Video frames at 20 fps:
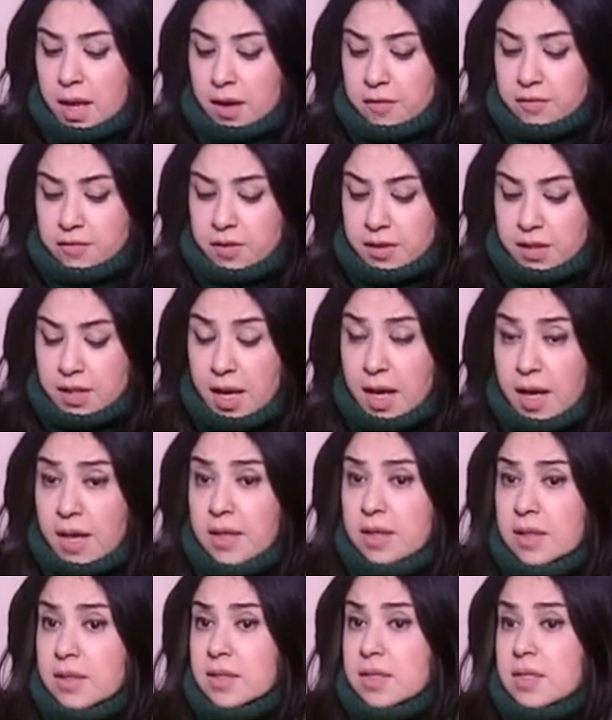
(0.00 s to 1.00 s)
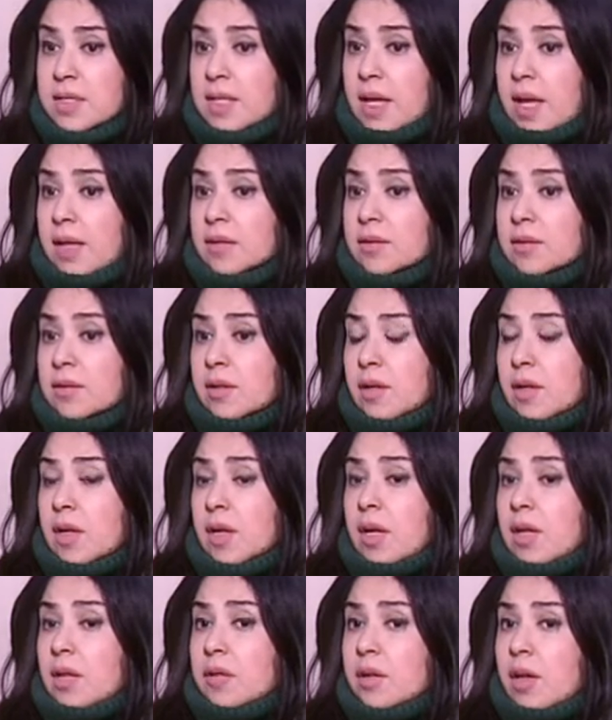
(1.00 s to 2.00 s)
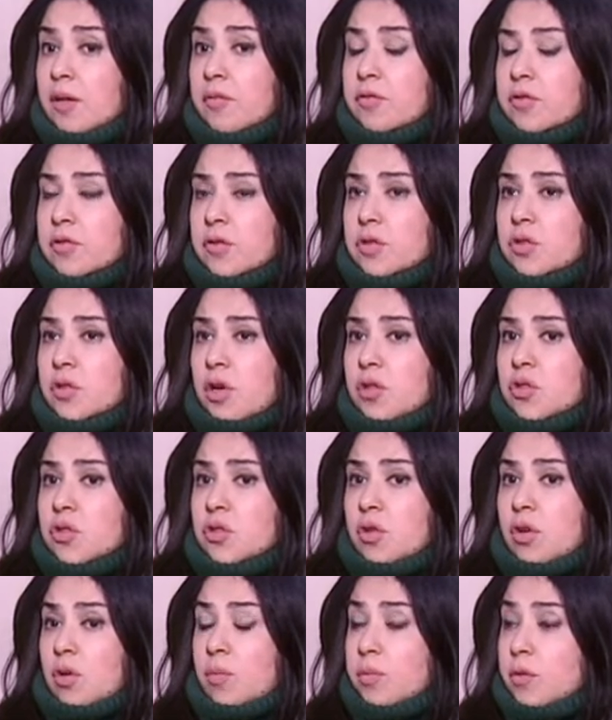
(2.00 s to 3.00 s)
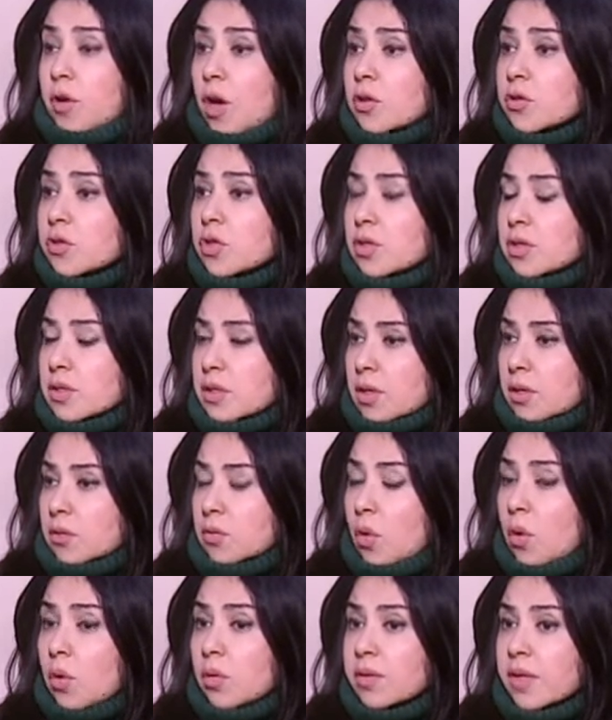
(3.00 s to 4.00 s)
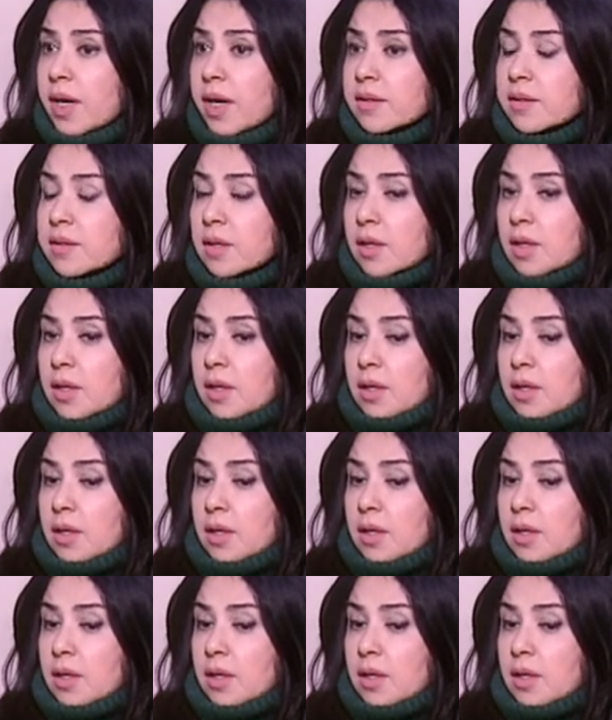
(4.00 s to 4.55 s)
Fadan, and the infrastructural projects and all that,